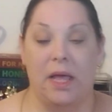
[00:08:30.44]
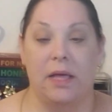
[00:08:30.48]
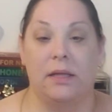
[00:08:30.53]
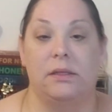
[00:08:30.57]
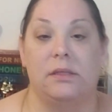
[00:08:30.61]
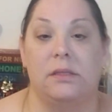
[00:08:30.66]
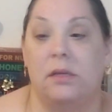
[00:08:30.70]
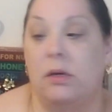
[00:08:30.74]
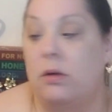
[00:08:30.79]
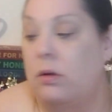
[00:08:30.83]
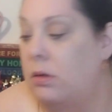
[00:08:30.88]

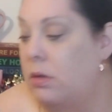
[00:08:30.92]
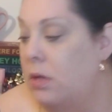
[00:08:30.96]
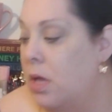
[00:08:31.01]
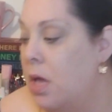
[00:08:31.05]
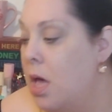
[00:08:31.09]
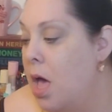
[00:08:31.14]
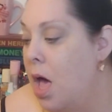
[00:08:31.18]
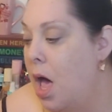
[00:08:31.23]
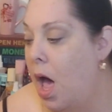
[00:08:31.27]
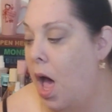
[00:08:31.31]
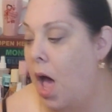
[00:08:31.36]
pencil.
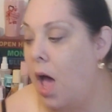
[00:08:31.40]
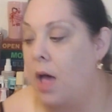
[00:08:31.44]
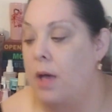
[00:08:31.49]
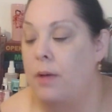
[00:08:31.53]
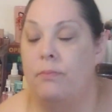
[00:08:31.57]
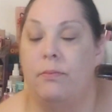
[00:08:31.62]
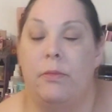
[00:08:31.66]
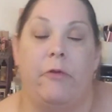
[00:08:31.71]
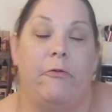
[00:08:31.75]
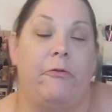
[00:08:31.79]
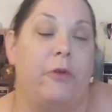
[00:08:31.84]

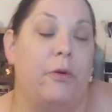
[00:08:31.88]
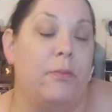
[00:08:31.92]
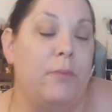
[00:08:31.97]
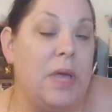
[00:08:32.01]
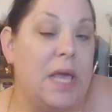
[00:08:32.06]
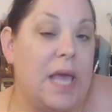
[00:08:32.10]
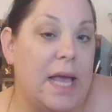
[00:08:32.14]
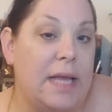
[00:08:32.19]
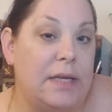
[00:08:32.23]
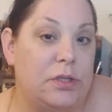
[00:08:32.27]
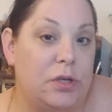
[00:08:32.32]
For
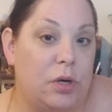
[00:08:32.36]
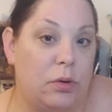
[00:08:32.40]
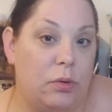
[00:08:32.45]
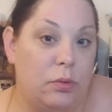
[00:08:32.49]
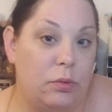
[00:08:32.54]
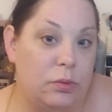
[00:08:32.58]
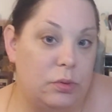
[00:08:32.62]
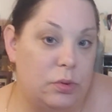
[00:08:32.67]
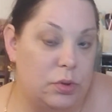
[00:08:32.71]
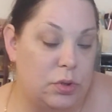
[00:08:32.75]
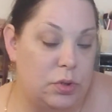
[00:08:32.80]
me, I
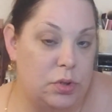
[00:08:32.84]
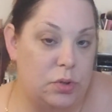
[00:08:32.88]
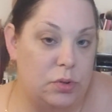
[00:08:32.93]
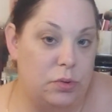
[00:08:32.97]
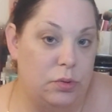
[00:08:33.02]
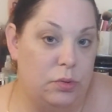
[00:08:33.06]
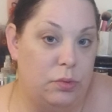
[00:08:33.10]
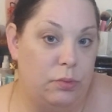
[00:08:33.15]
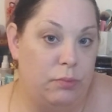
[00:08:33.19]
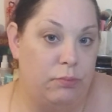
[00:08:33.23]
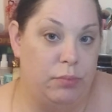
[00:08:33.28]
don't
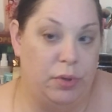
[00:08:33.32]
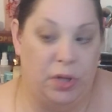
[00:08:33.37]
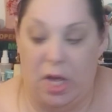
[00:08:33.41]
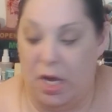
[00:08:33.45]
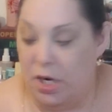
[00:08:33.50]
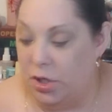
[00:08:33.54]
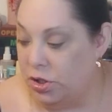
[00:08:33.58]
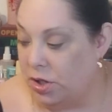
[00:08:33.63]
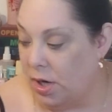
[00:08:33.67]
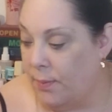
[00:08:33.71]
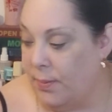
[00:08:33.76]
do
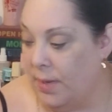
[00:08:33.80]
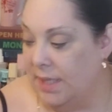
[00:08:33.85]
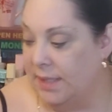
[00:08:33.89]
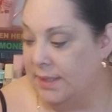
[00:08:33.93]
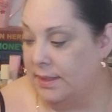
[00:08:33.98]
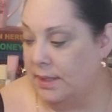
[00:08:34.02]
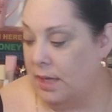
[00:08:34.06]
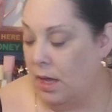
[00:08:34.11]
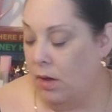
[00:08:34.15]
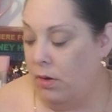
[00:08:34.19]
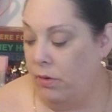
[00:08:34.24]
blush on
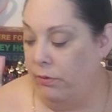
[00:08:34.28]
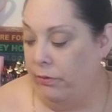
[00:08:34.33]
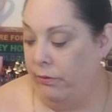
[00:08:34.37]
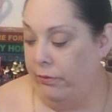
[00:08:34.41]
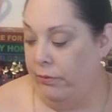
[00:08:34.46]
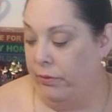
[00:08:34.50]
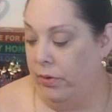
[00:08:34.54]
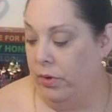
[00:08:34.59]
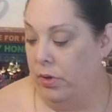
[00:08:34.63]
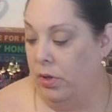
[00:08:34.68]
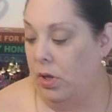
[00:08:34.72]

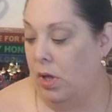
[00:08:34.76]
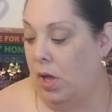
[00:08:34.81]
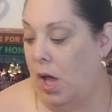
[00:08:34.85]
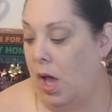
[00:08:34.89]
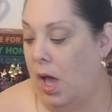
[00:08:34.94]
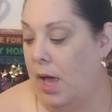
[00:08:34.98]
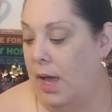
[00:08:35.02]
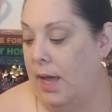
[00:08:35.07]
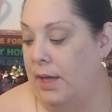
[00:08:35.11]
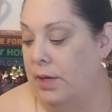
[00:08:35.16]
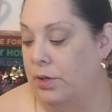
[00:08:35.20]
myself.
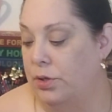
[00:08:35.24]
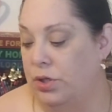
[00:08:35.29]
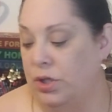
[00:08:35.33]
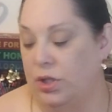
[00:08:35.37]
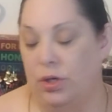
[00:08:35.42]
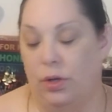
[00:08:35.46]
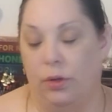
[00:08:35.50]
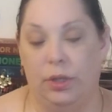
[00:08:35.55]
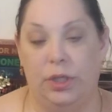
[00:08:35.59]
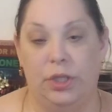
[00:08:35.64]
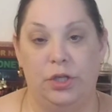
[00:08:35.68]
I
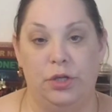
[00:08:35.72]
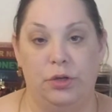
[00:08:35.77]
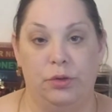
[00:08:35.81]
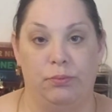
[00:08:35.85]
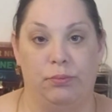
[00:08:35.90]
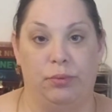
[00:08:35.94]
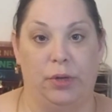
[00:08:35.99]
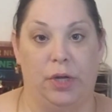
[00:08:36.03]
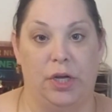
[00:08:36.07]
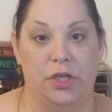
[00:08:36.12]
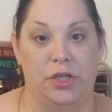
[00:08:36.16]
usually only do
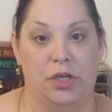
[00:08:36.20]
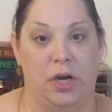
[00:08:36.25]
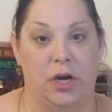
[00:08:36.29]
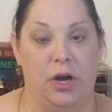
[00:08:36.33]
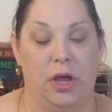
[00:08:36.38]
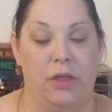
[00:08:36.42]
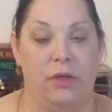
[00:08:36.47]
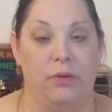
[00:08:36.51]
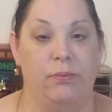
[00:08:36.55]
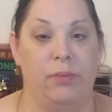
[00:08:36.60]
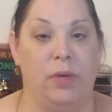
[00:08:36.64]
blush
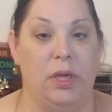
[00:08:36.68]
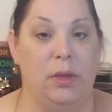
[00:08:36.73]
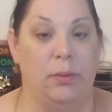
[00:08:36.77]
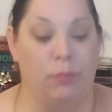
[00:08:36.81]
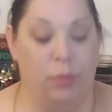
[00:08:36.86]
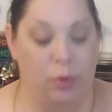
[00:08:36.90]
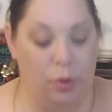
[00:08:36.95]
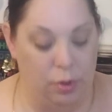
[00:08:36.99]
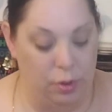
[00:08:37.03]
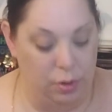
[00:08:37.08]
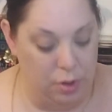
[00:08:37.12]
on other
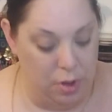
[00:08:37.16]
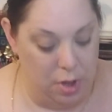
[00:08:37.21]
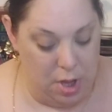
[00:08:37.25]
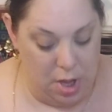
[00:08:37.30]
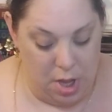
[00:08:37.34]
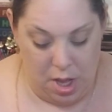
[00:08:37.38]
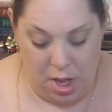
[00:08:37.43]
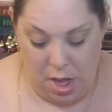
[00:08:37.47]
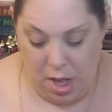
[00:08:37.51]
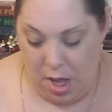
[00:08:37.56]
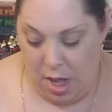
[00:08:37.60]
people.
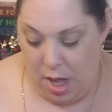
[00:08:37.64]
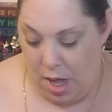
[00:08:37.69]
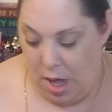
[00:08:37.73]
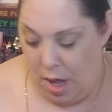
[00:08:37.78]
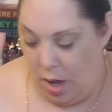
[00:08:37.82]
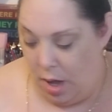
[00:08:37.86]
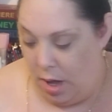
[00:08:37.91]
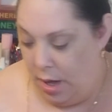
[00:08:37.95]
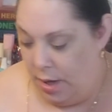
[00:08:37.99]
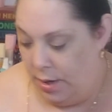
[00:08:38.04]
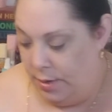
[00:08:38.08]

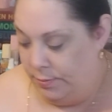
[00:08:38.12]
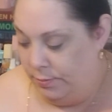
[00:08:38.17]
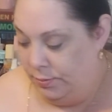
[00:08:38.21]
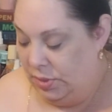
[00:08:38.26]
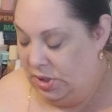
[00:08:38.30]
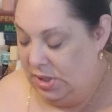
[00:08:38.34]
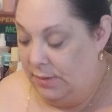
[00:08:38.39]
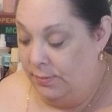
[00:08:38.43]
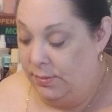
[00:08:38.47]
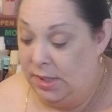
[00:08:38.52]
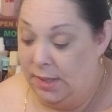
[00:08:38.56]

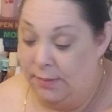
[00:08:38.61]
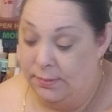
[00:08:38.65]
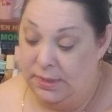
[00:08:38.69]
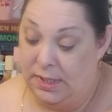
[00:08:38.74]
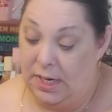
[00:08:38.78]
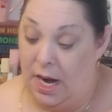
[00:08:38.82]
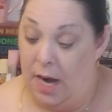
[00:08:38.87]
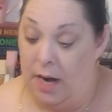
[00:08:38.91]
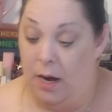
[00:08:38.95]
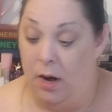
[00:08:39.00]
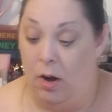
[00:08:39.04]

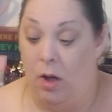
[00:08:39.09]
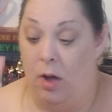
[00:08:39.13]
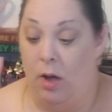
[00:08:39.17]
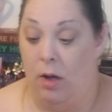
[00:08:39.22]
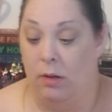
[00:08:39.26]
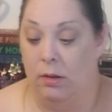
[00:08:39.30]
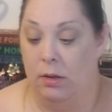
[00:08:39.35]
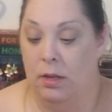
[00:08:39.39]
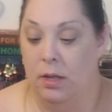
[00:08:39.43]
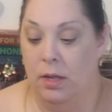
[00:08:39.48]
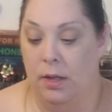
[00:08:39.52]
Sometimes not at
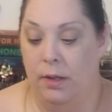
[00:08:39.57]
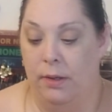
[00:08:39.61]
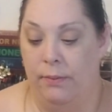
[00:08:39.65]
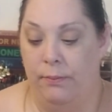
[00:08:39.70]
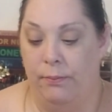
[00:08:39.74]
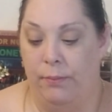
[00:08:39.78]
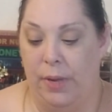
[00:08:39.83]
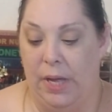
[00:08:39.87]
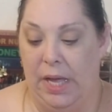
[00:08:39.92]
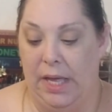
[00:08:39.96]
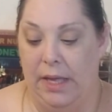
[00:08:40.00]
all,
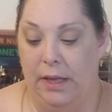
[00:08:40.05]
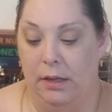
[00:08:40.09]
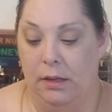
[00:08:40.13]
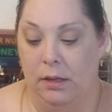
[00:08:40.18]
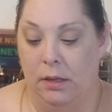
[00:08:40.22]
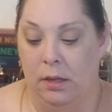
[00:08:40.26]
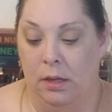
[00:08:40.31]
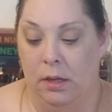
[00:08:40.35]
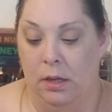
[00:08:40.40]
but